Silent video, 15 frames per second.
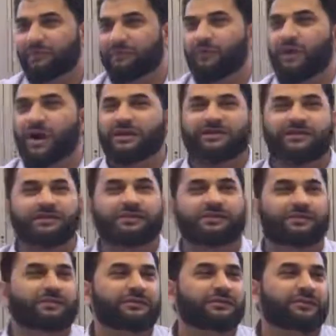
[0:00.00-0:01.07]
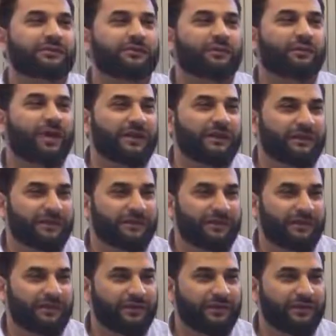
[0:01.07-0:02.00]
For what? For what?